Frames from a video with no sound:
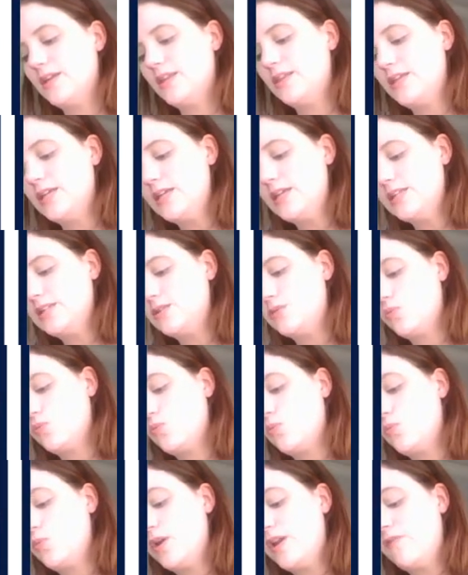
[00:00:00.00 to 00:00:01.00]
These
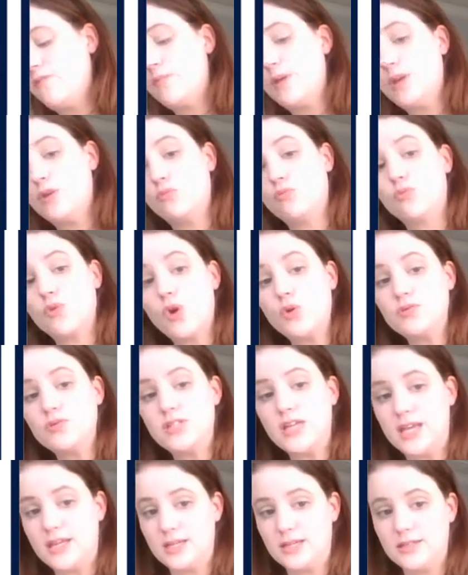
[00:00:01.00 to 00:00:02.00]
would have been
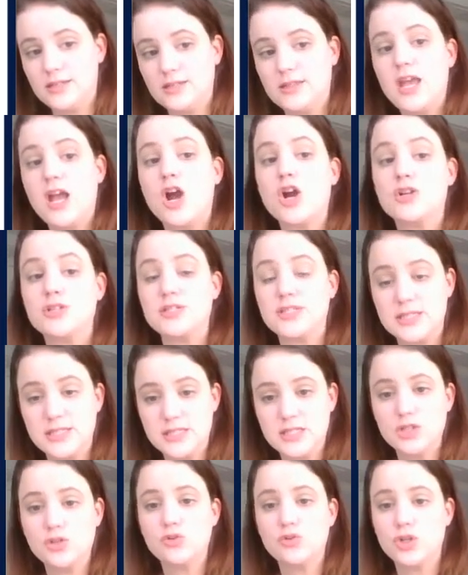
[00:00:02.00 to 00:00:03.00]
rotated. They are
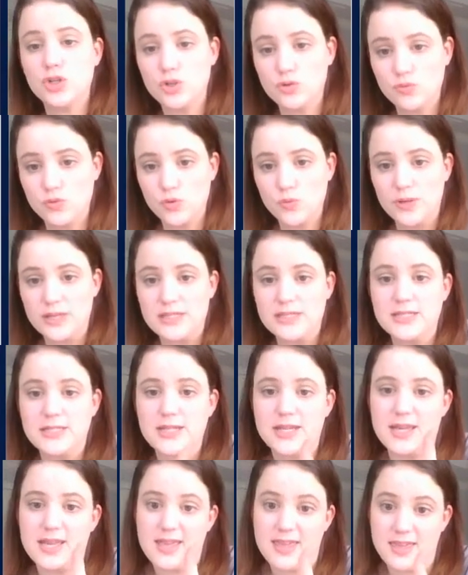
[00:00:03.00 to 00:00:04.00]
still congruent.
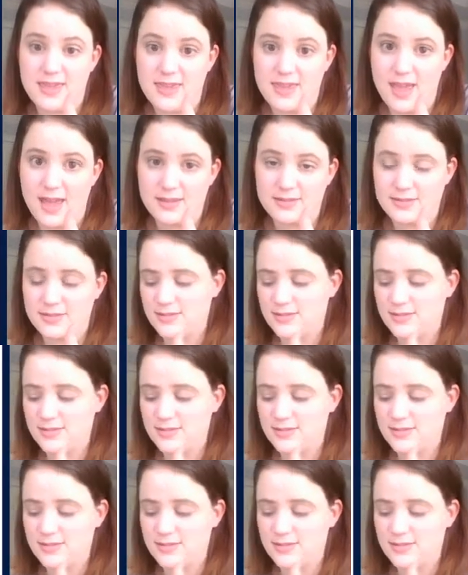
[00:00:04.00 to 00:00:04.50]
Yes.